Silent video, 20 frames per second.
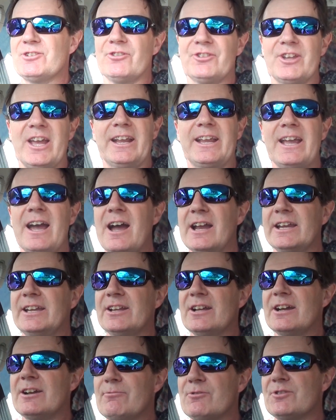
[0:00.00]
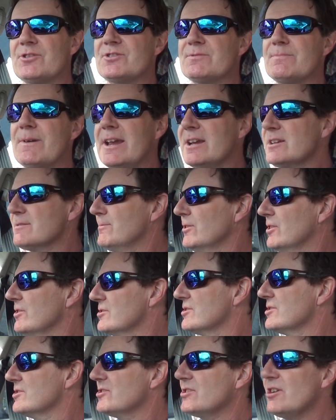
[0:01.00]
on that car, you know, with the specs,
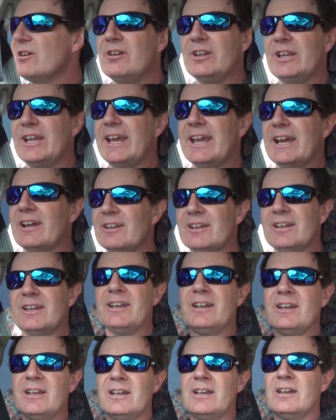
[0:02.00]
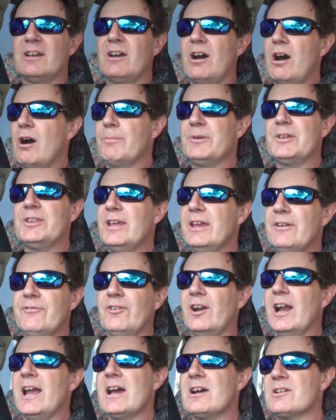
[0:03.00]
because it's turning out I'll be there
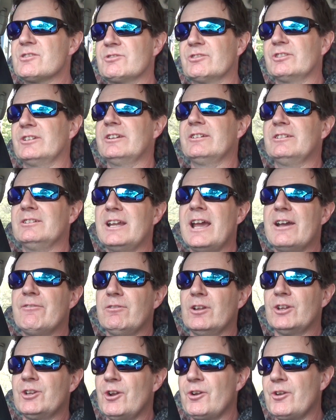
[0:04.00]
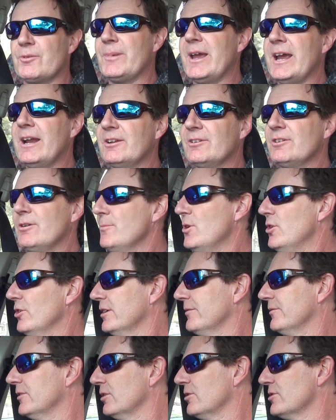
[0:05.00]
for hours gaffling on about it, and I might
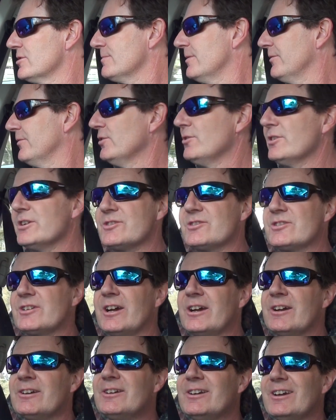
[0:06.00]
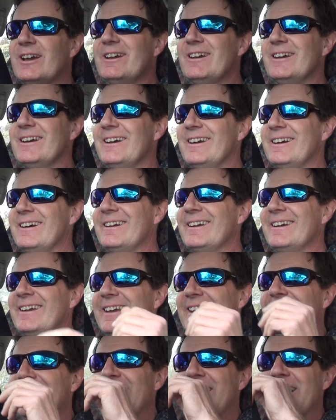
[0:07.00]
even lose my voice. So
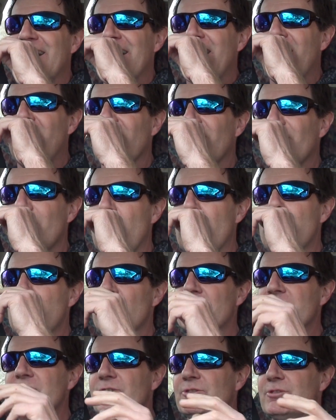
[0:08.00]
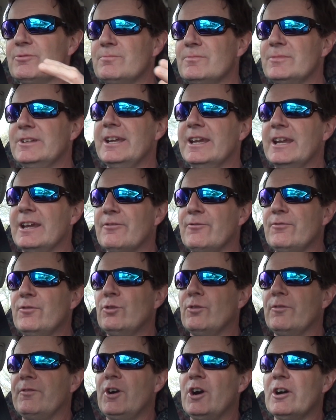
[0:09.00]
I might do a
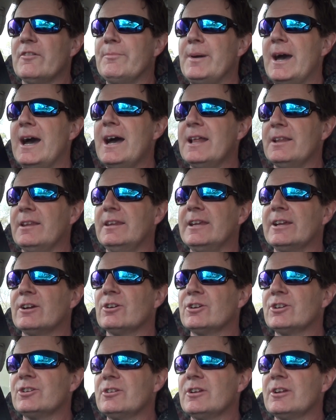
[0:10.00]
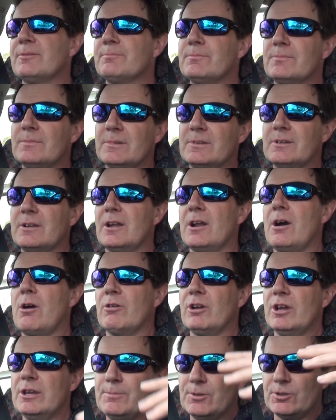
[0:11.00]
4 or 5 part thing on it, and
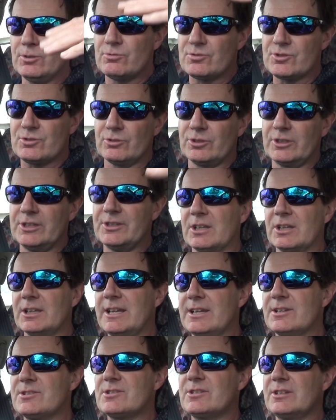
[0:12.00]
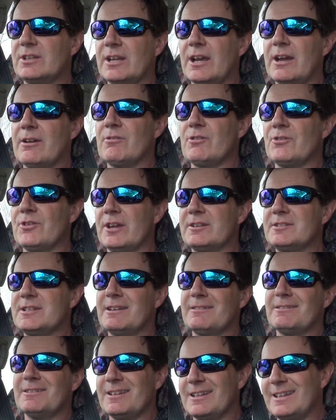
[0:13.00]
I'll keep it all sort links, you know, in
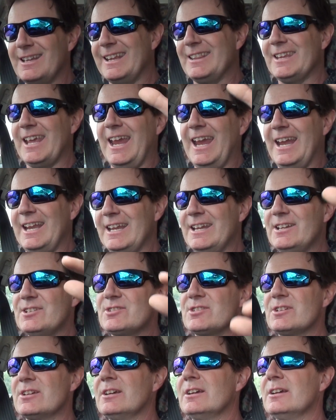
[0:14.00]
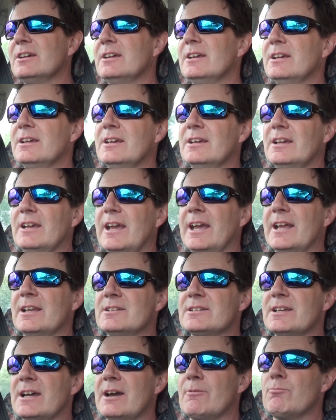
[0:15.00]
the headings,
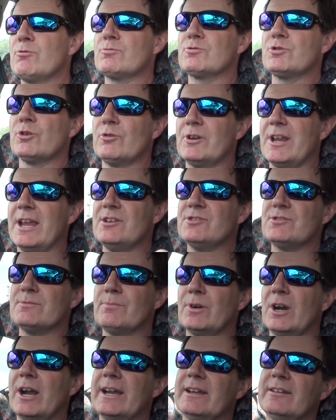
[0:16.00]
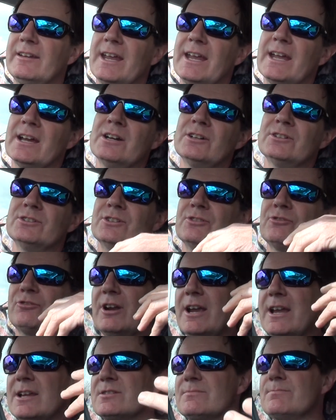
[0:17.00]
and we'll do an engine breakdown and
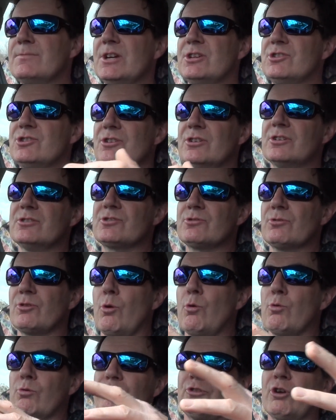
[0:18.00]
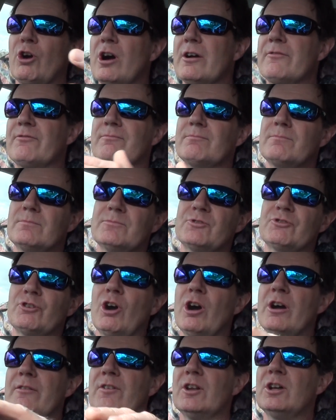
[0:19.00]
transmission, sort of all drive